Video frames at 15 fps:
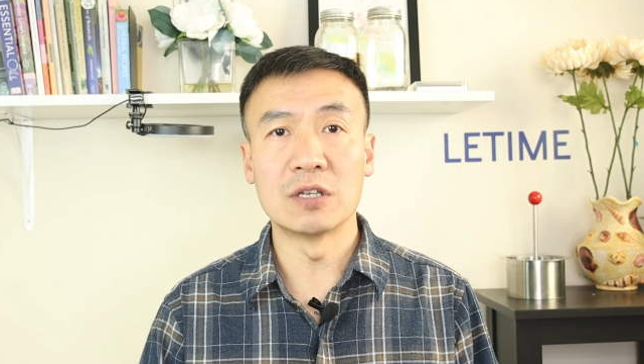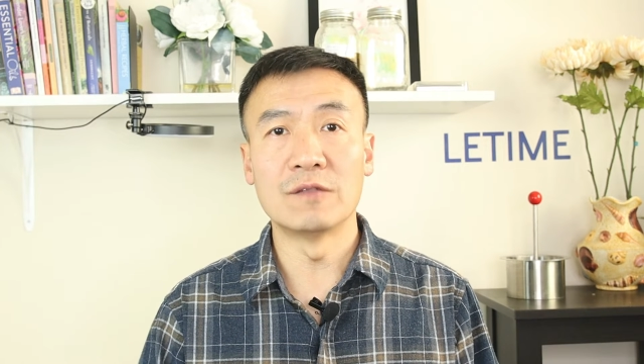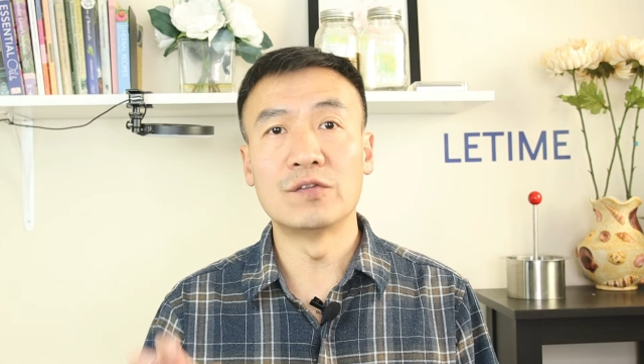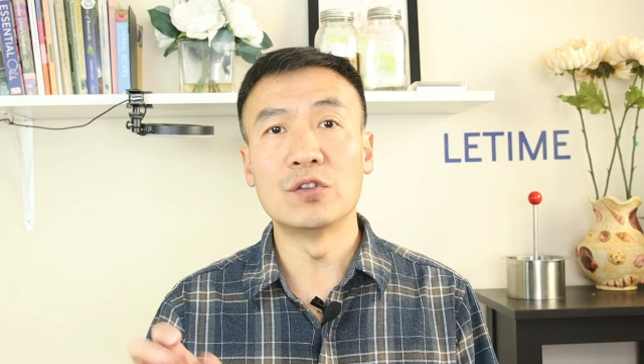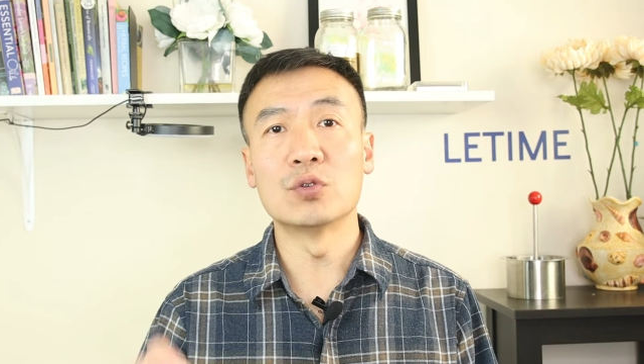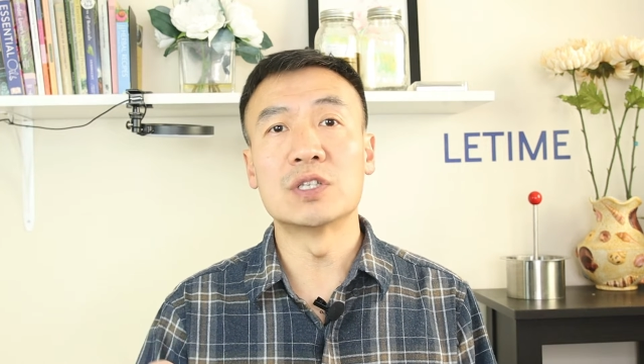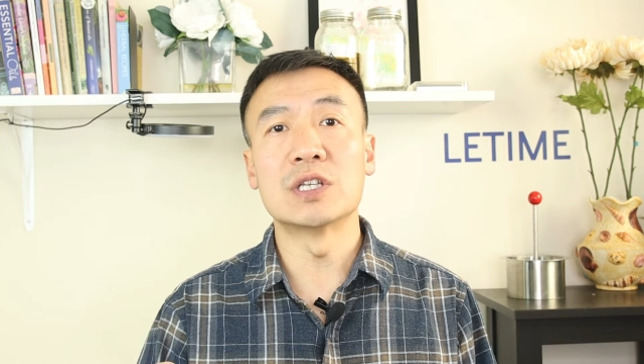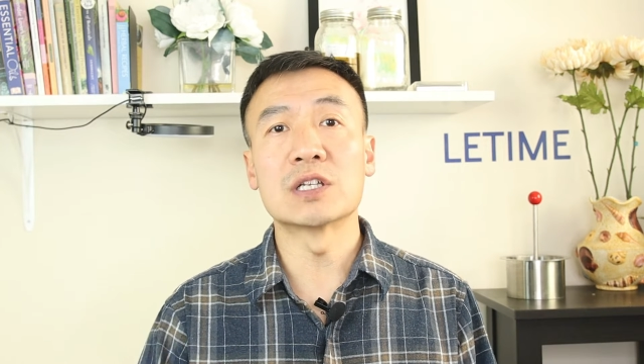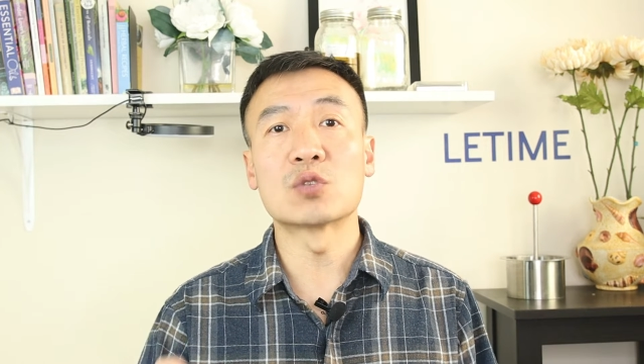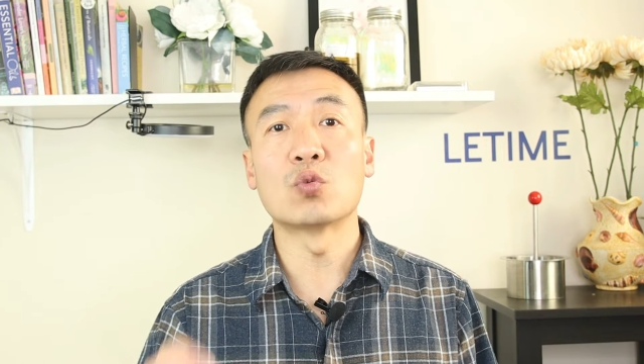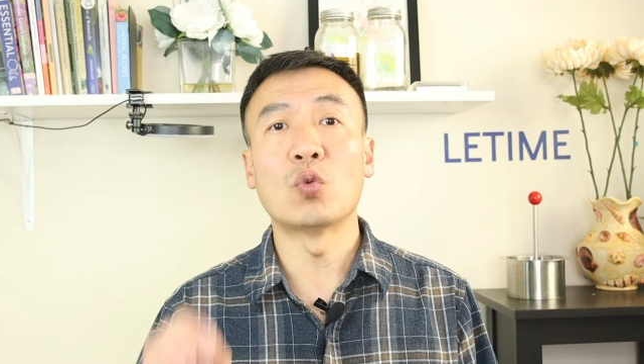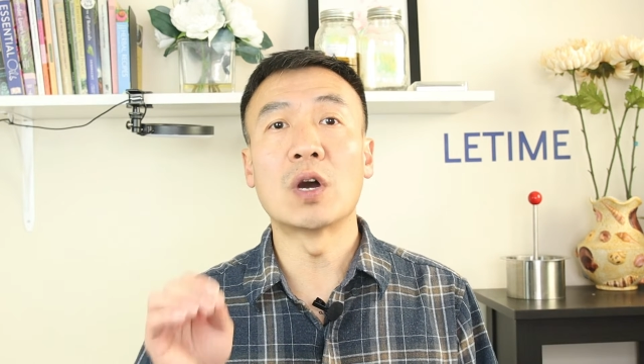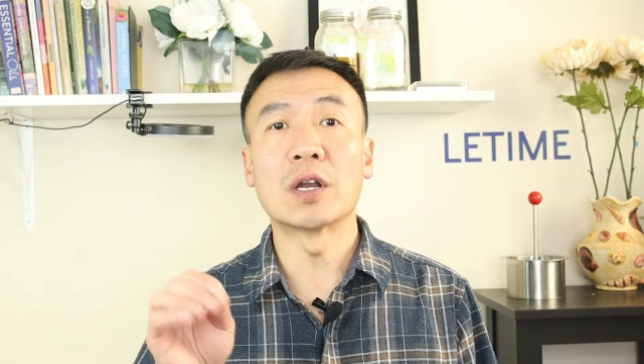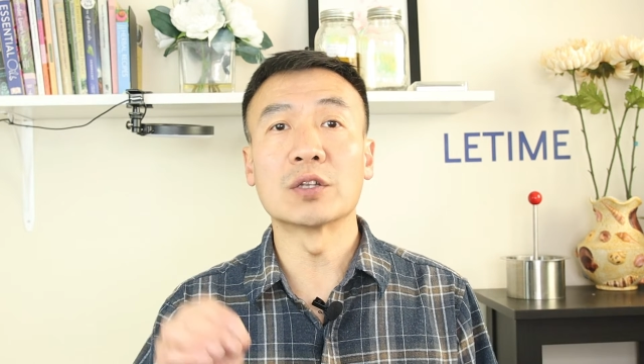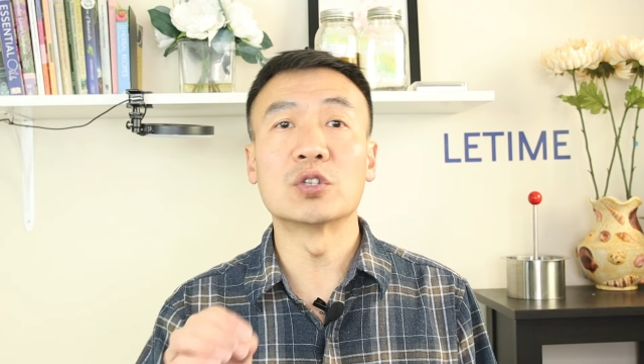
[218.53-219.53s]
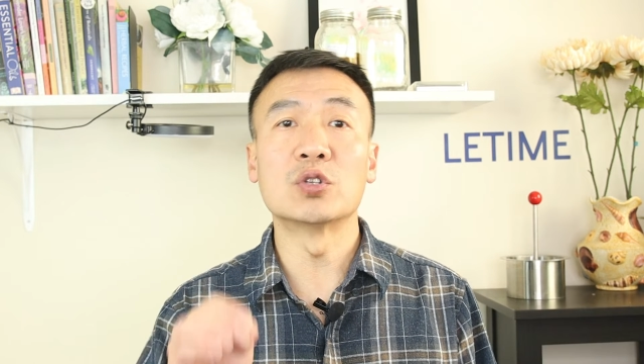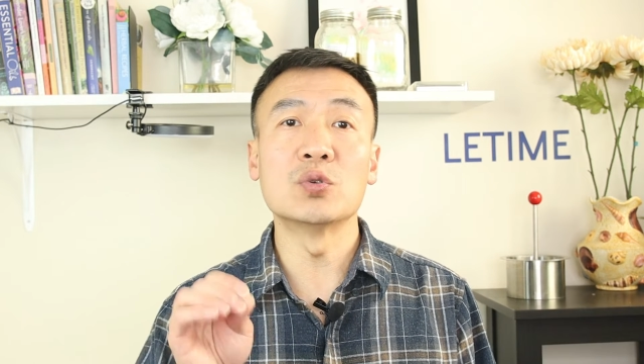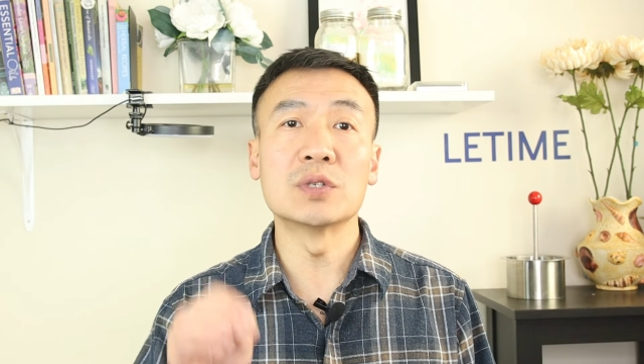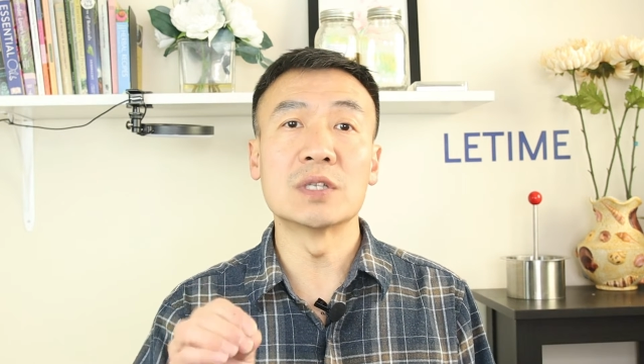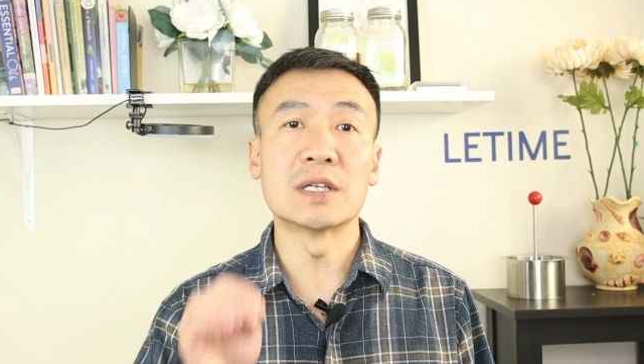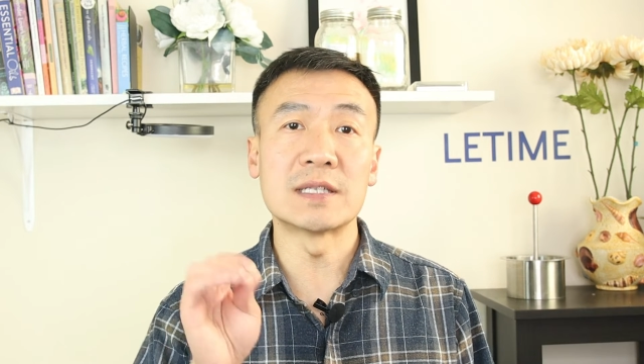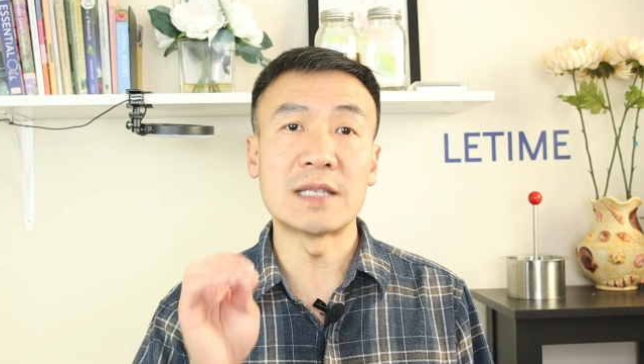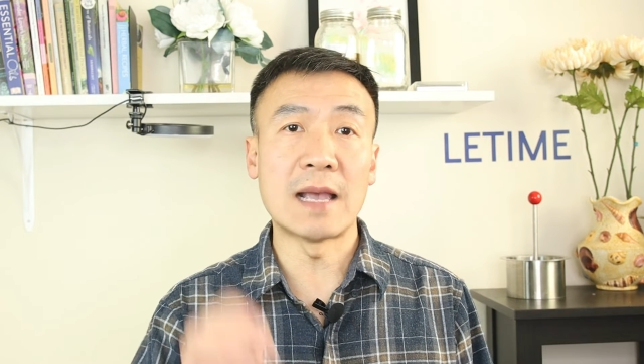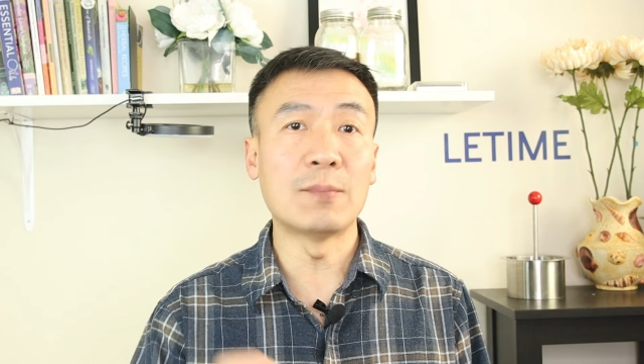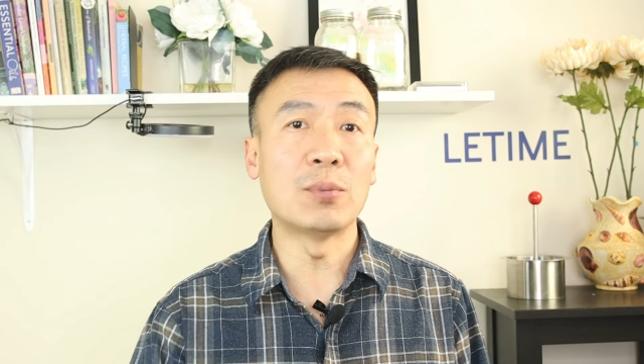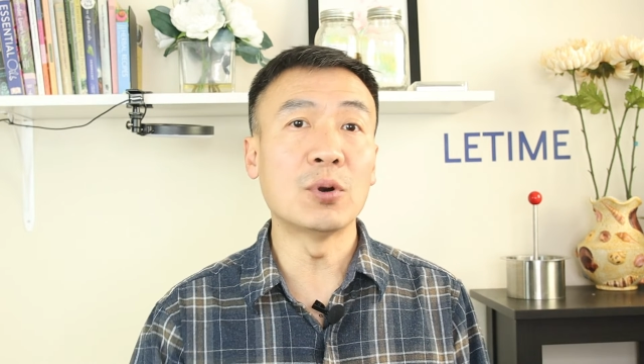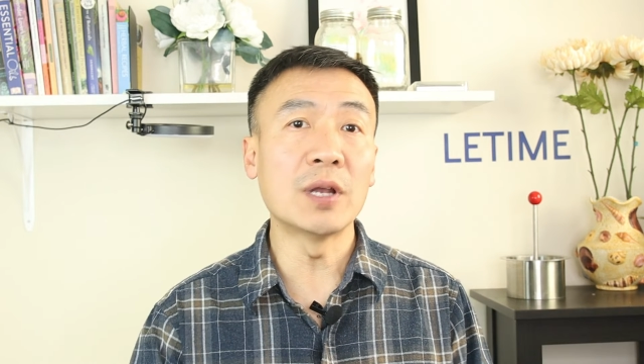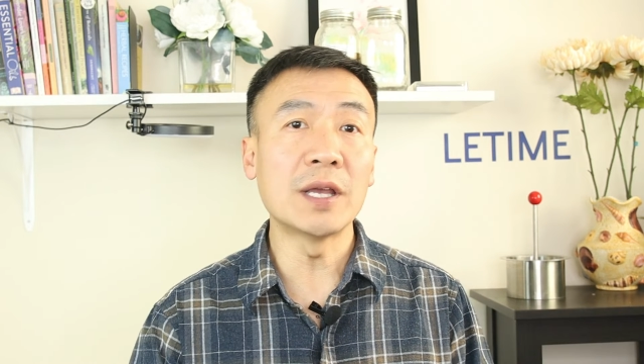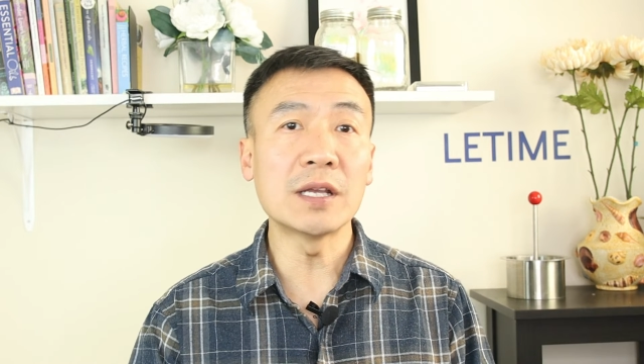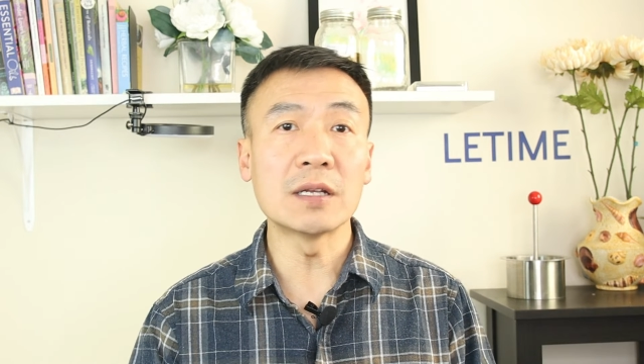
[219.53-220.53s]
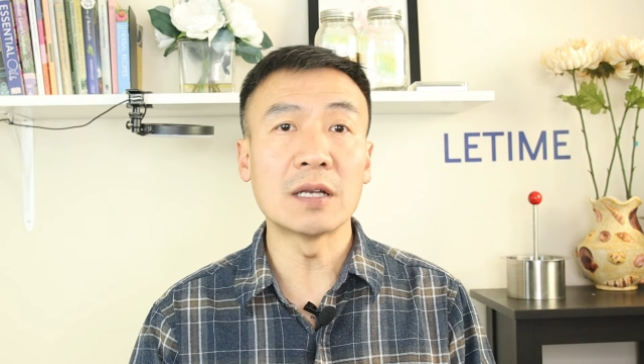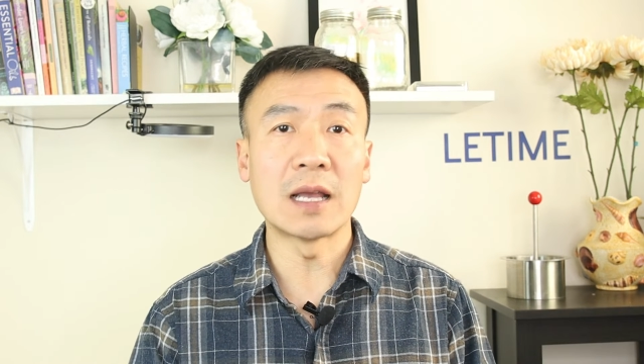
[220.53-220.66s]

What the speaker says: if you just want to do the sampling,